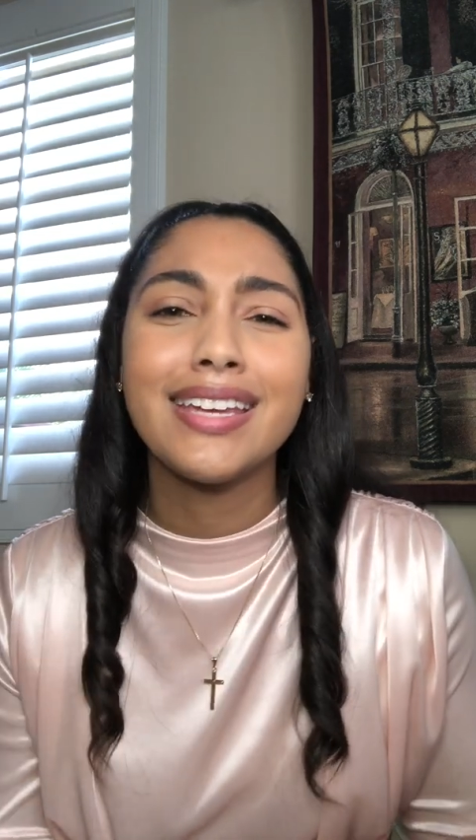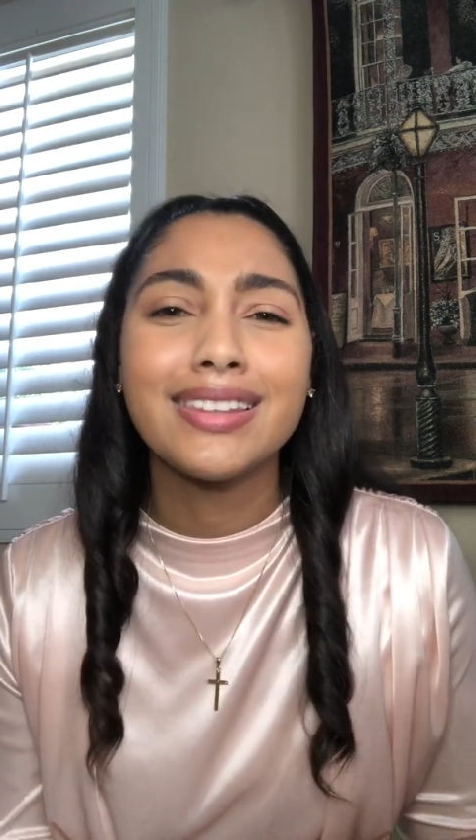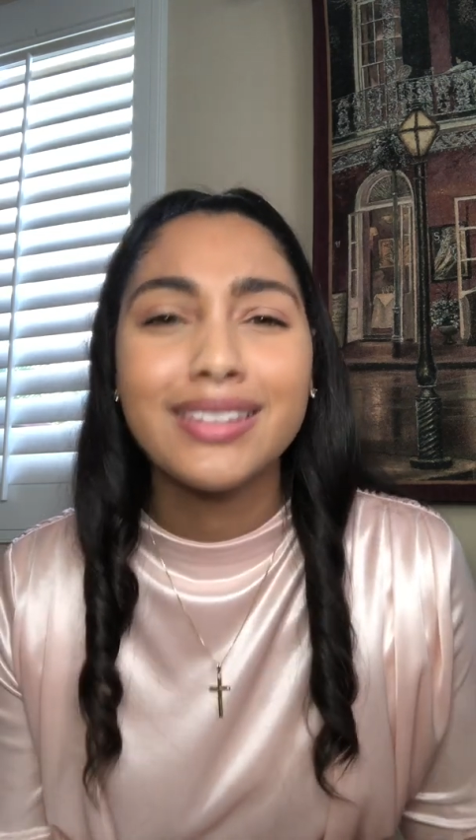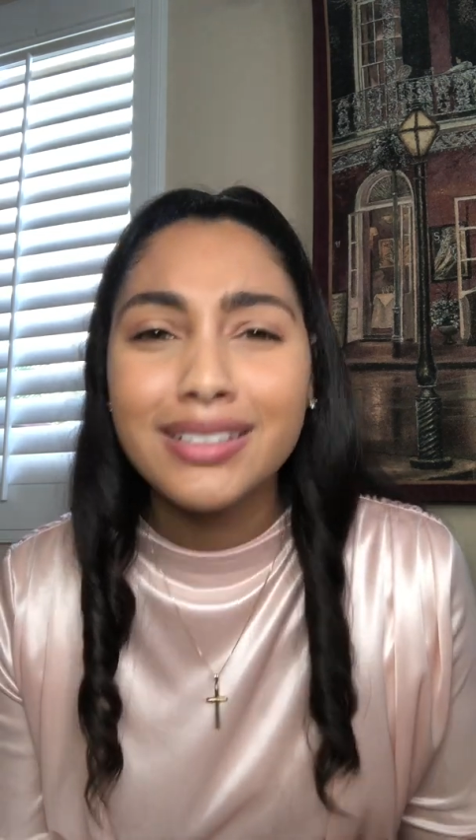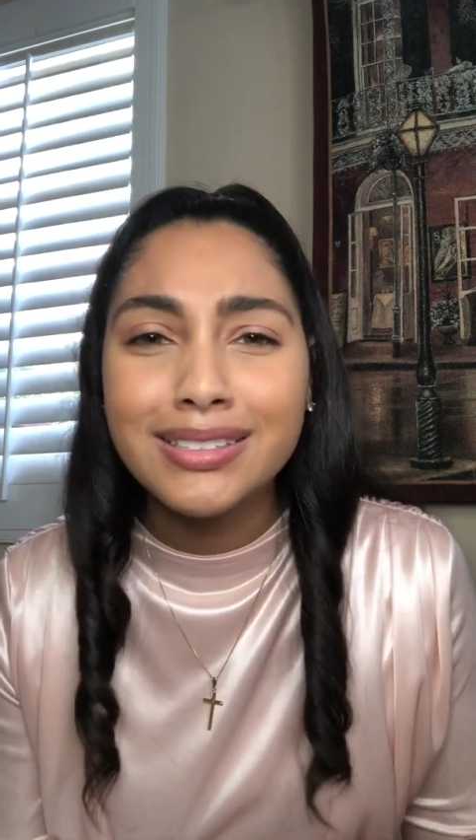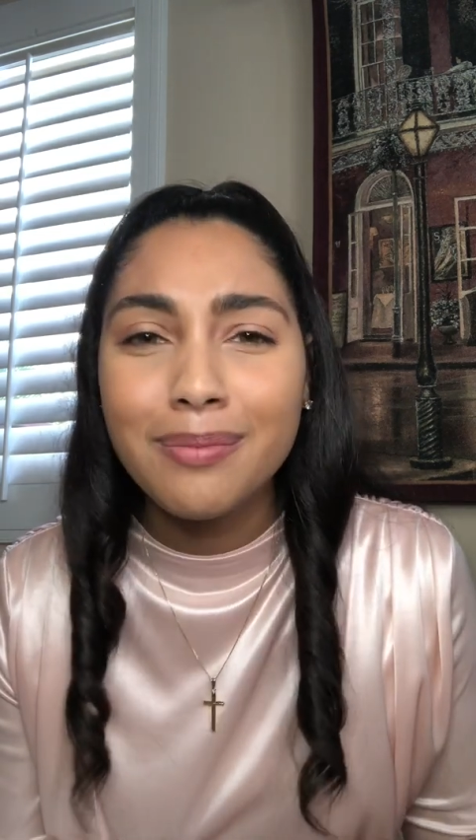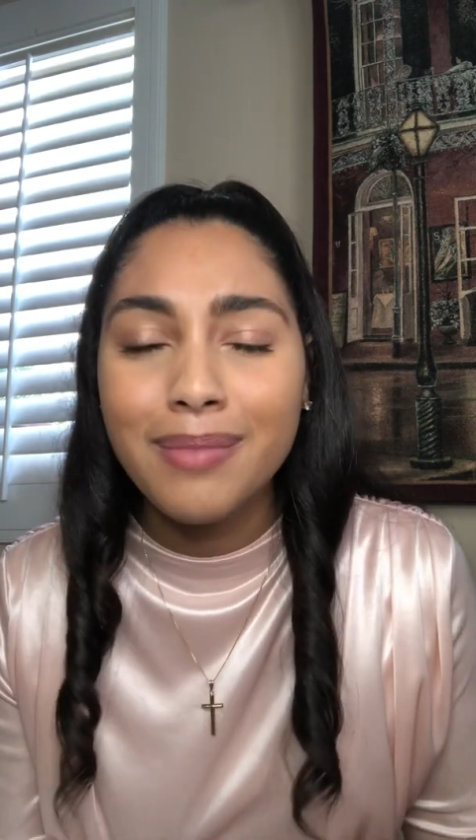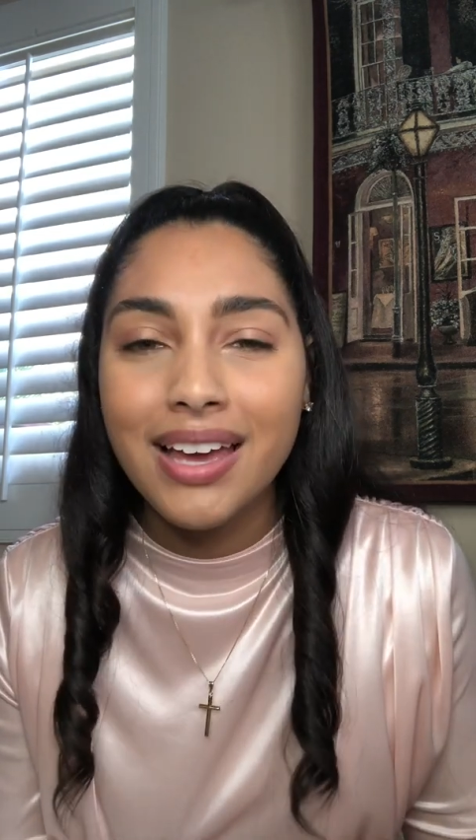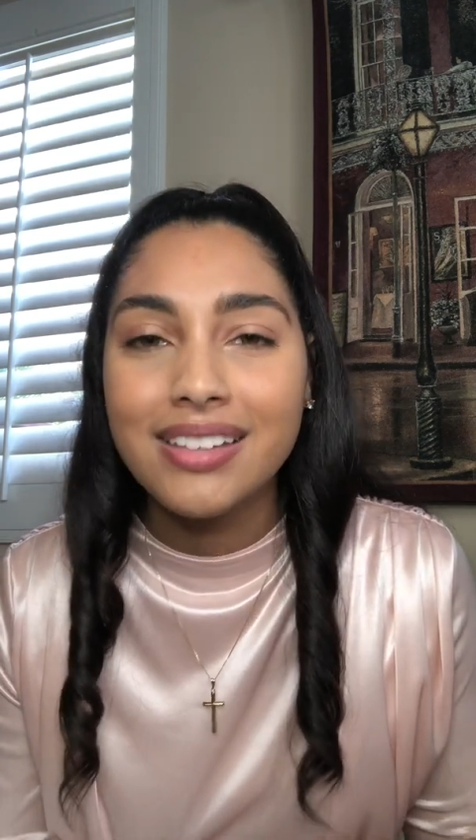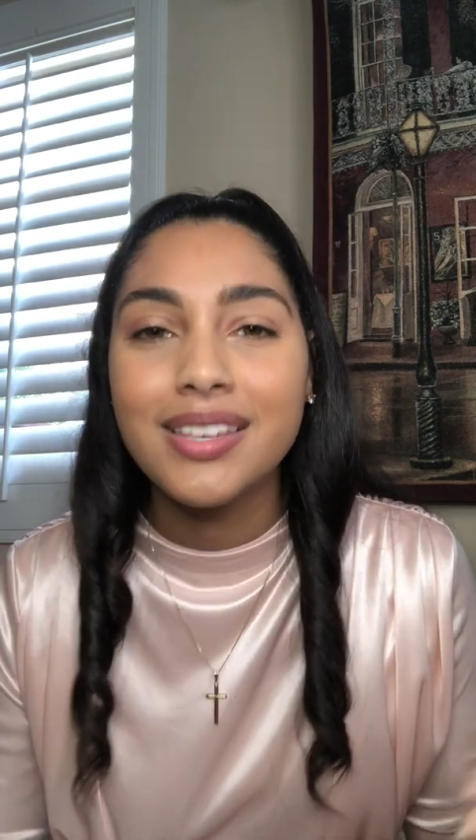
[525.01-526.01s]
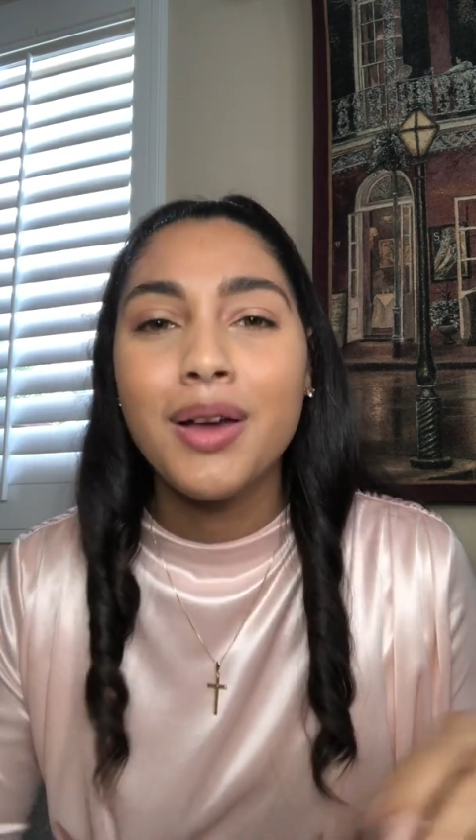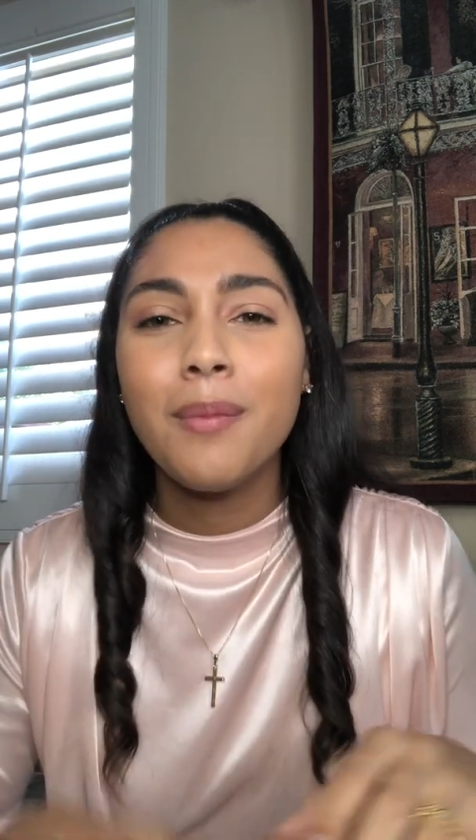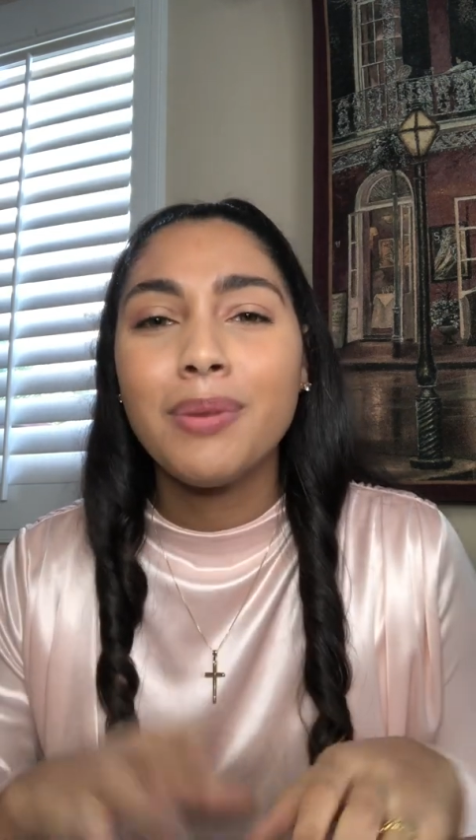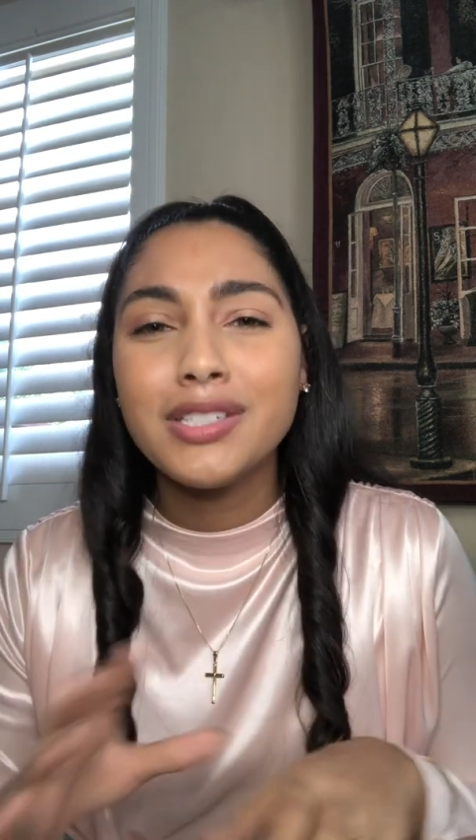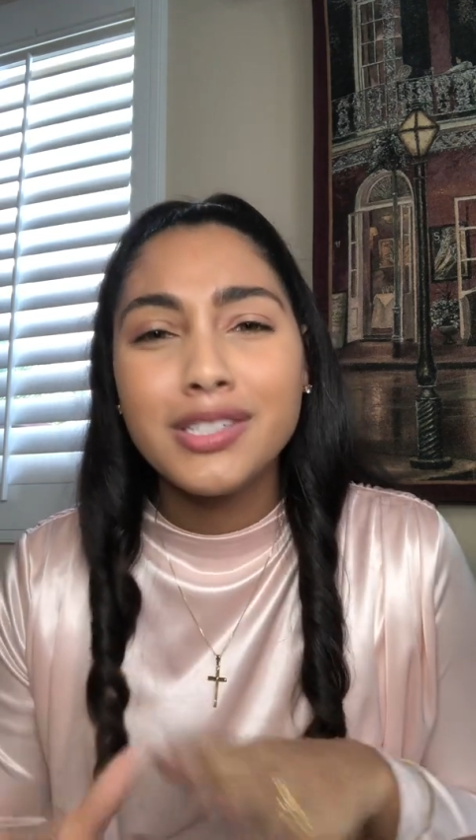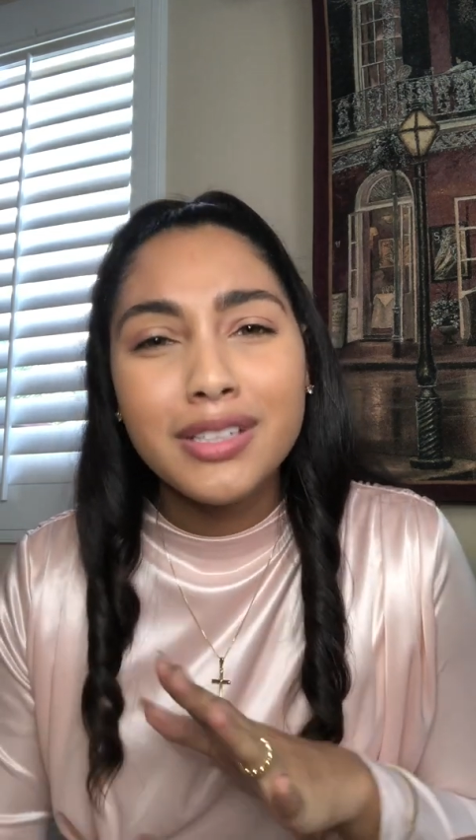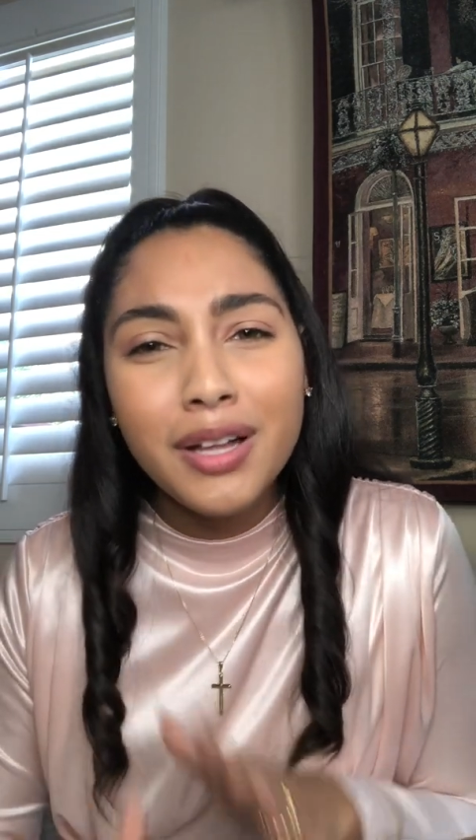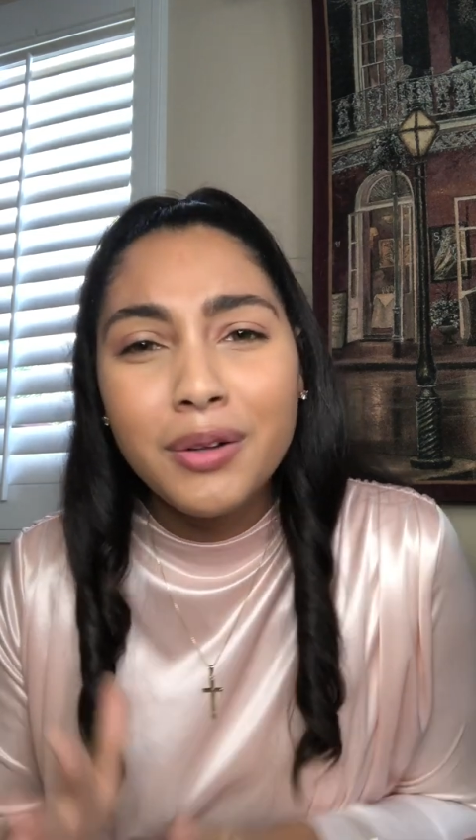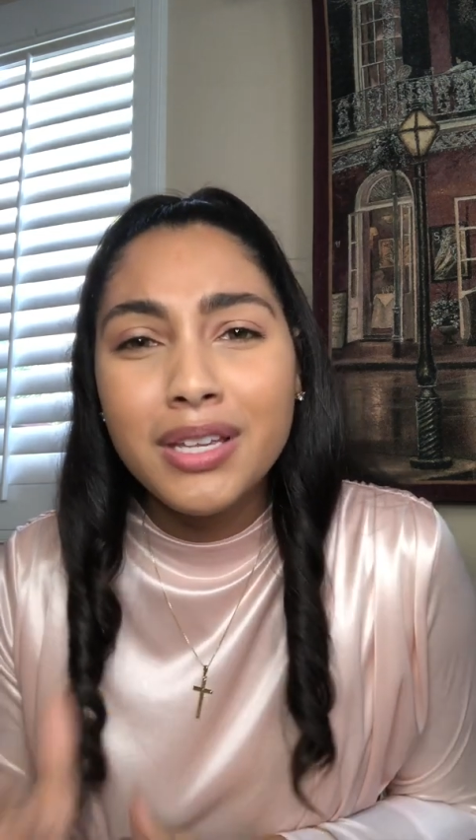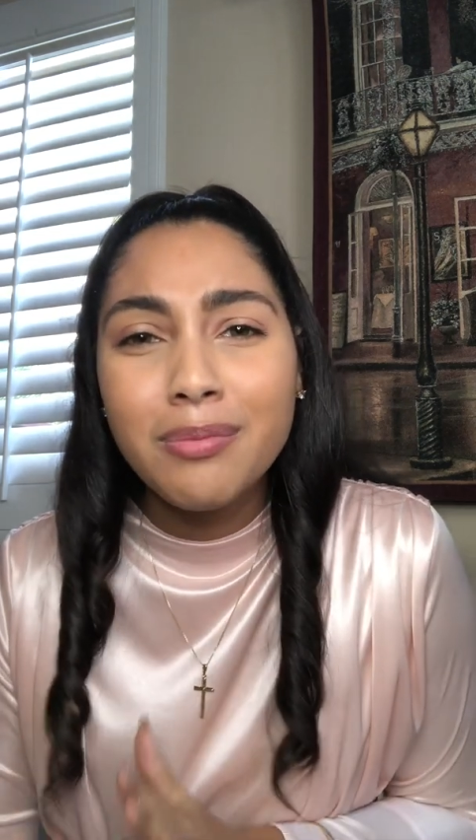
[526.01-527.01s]
It looked a mess, but
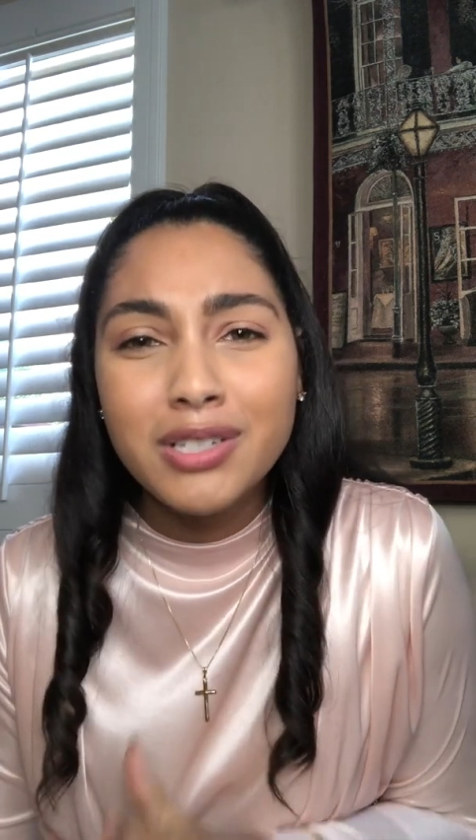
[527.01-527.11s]
slowly